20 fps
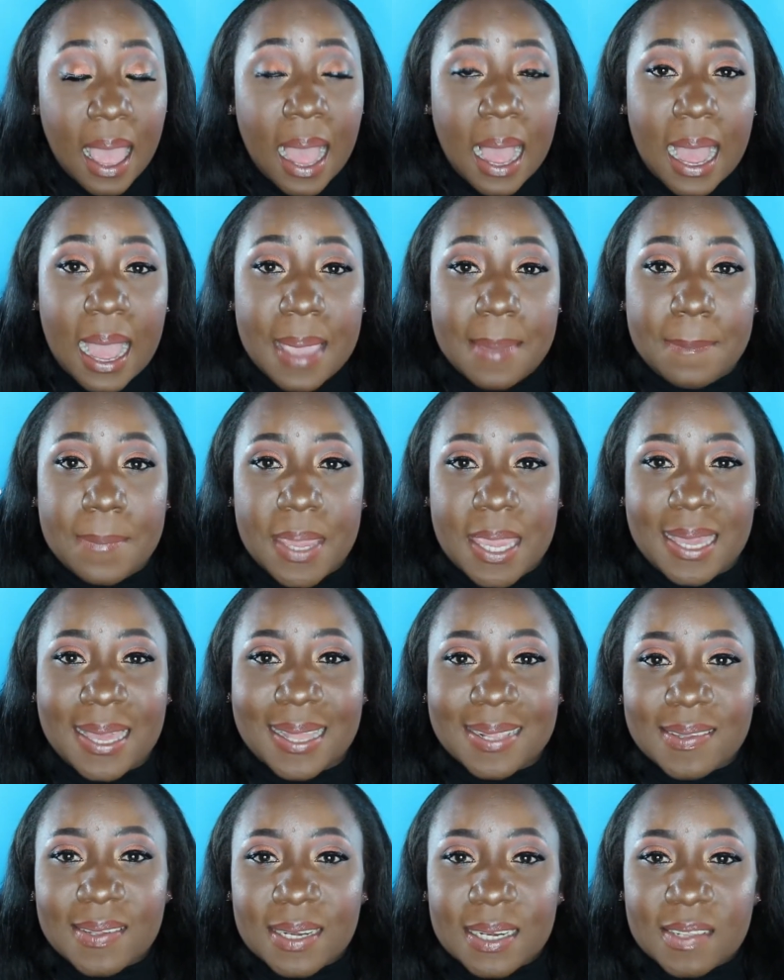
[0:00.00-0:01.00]
I may
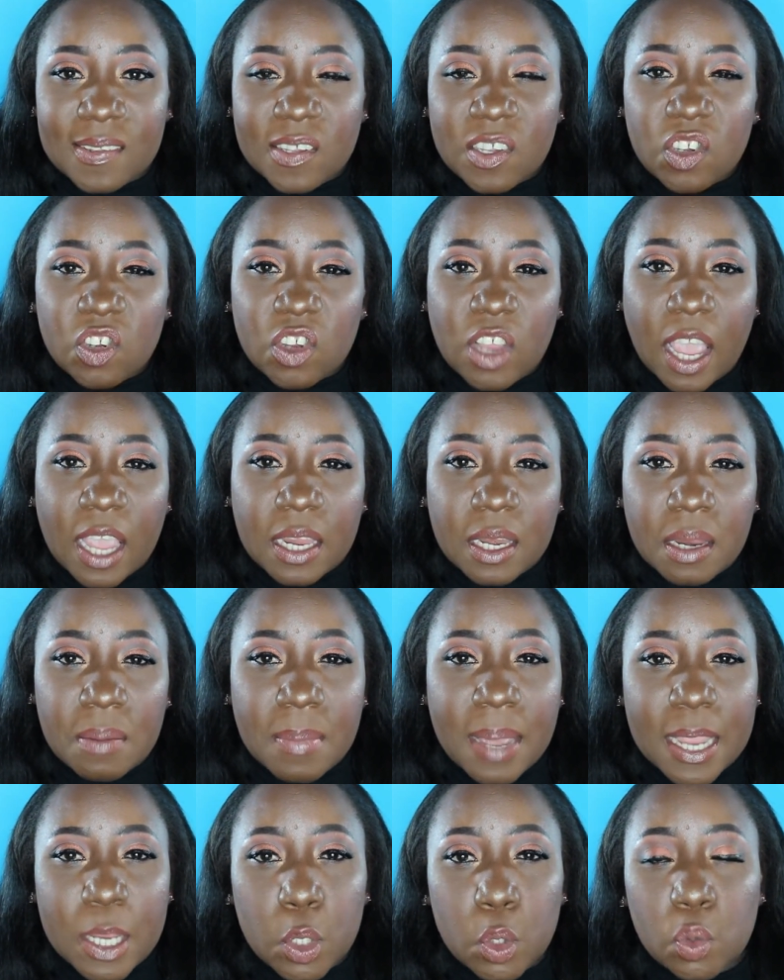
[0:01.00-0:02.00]
get a little shine on
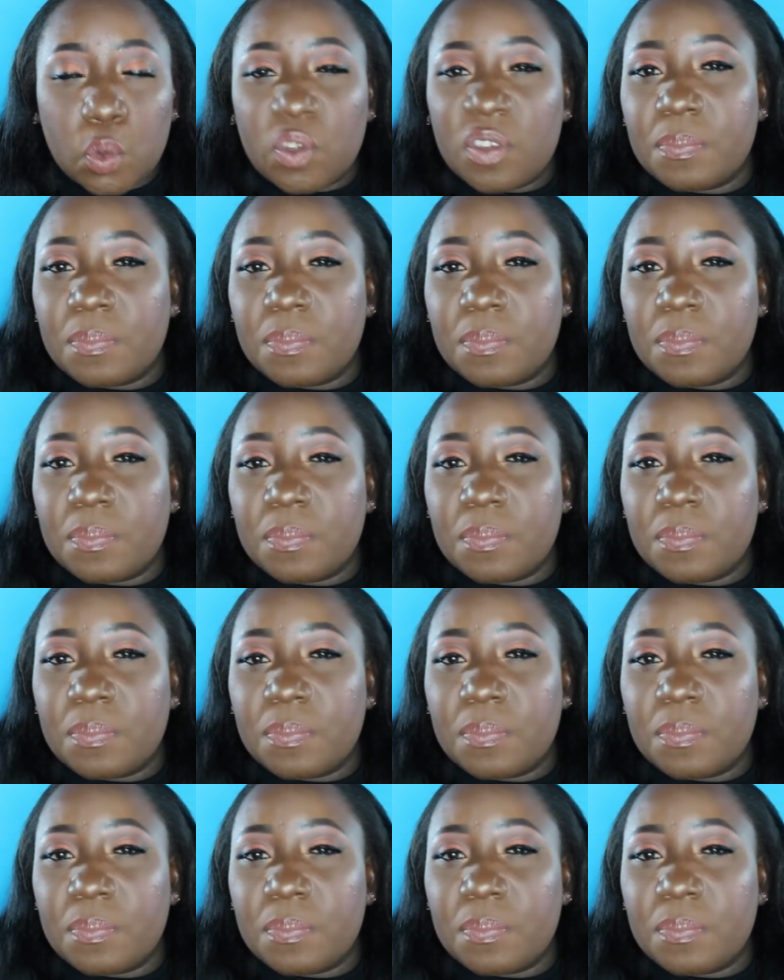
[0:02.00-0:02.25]
my nose,